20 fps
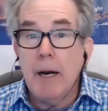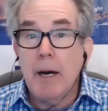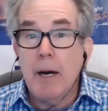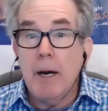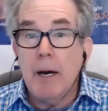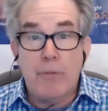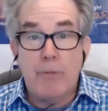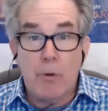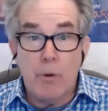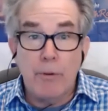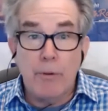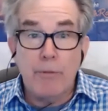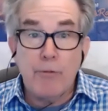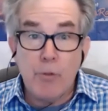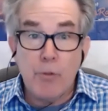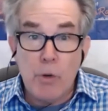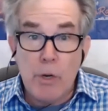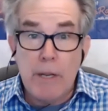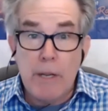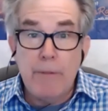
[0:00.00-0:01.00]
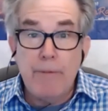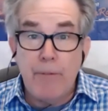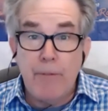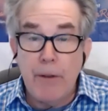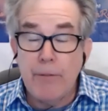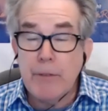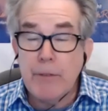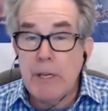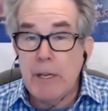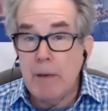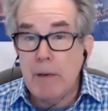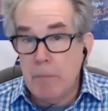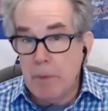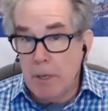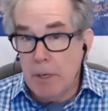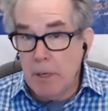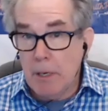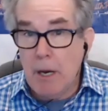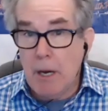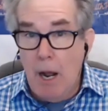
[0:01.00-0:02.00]
for a free
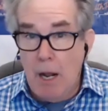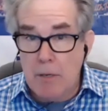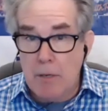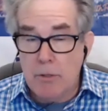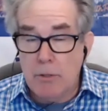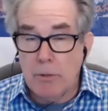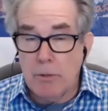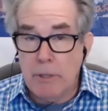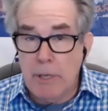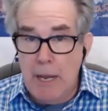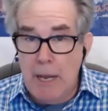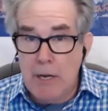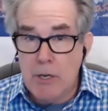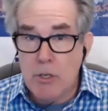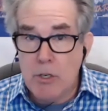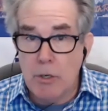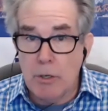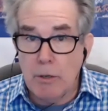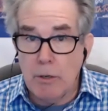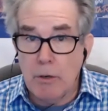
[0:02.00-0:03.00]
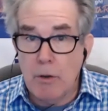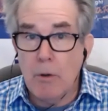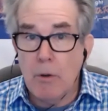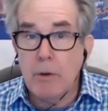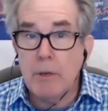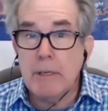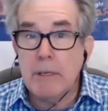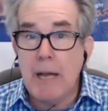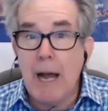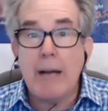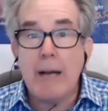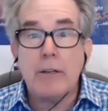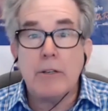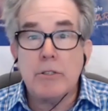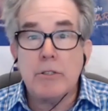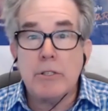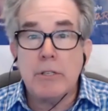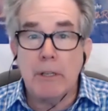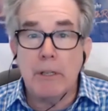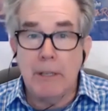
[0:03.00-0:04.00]
15-minute consultation. Go to
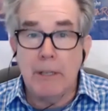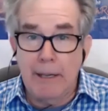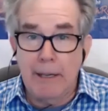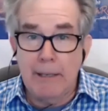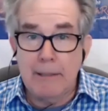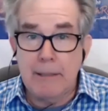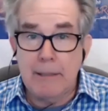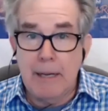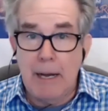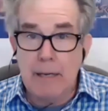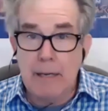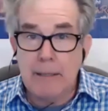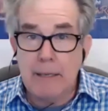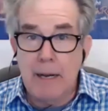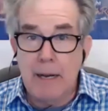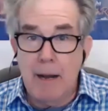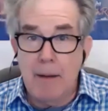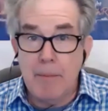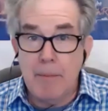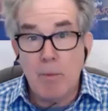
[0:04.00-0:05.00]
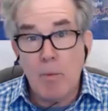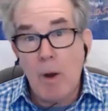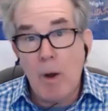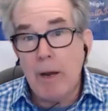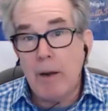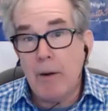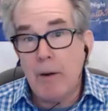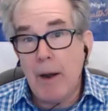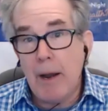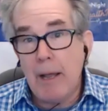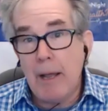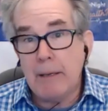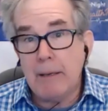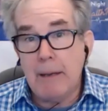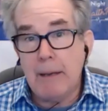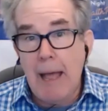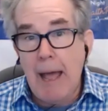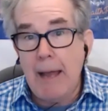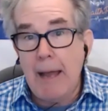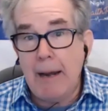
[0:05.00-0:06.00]
drcelaya.com. And while you're at
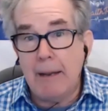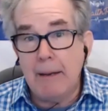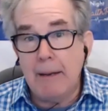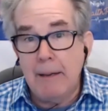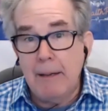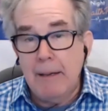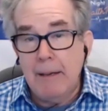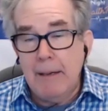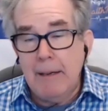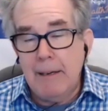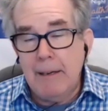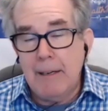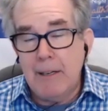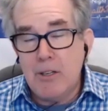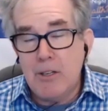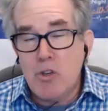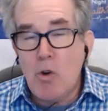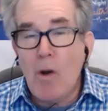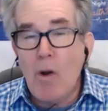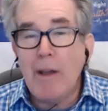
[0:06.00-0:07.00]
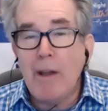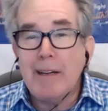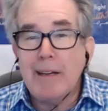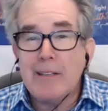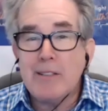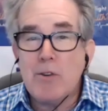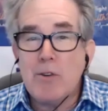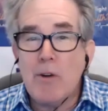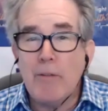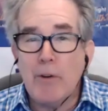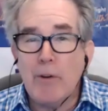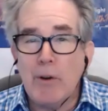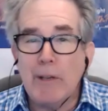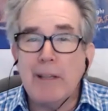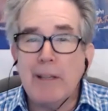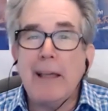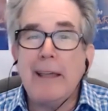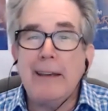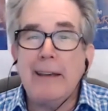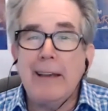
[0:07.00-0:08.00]
it, join us over at
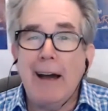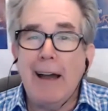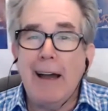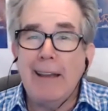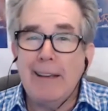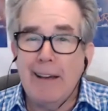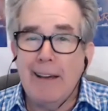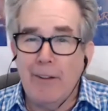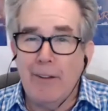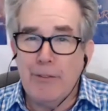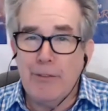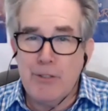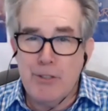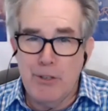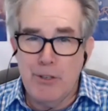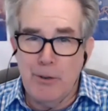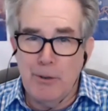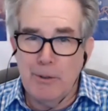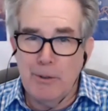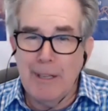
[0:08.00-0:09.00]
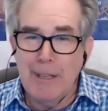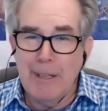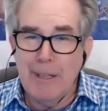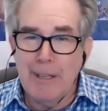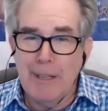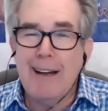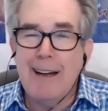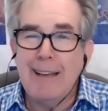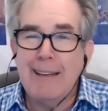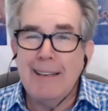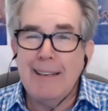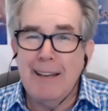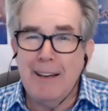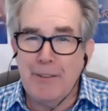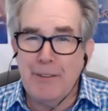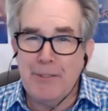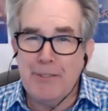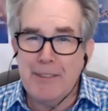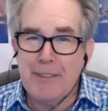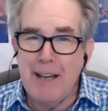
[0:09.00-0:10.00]
Late Night Health too,
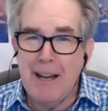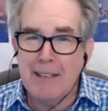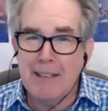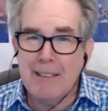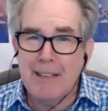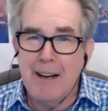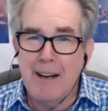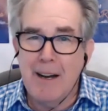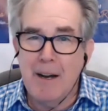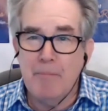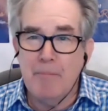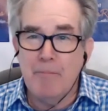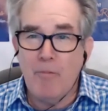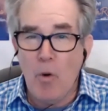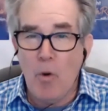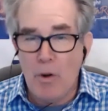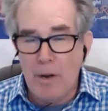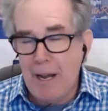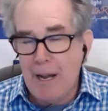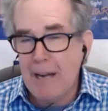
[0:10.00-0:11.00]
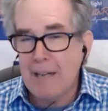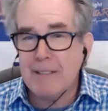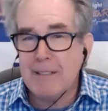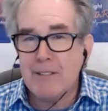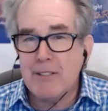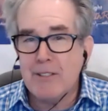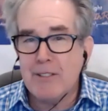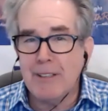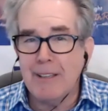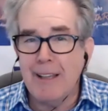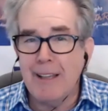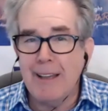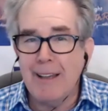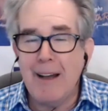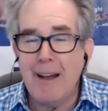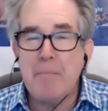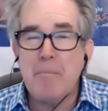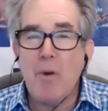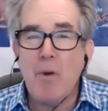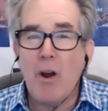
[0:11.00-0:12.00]
latenighthealth.com. For Dr. Celaya,
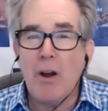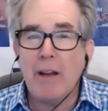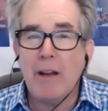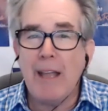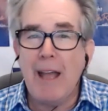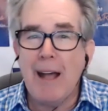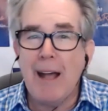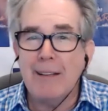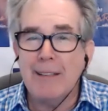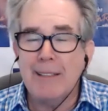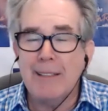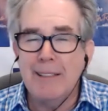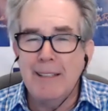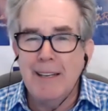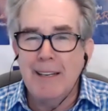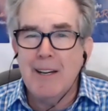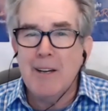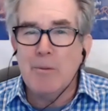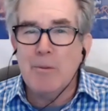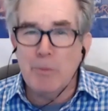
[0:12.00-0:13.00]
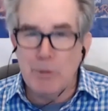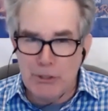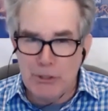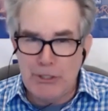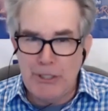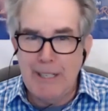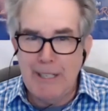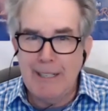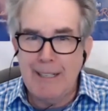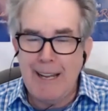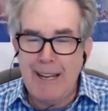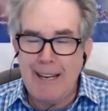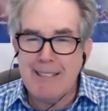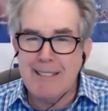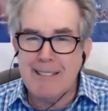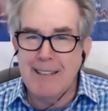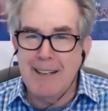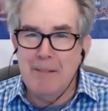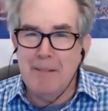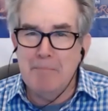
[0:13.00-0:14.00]
I'm Mark Alyn. We'll see you next
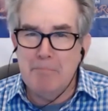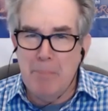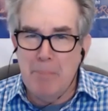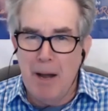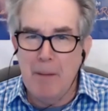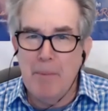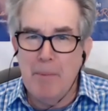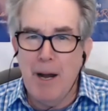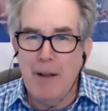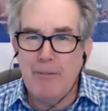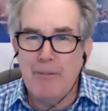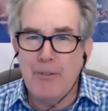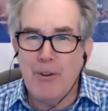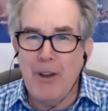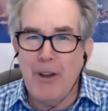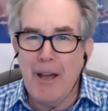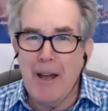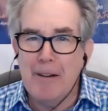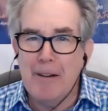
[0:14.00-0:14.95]
time. Bye-bye for now.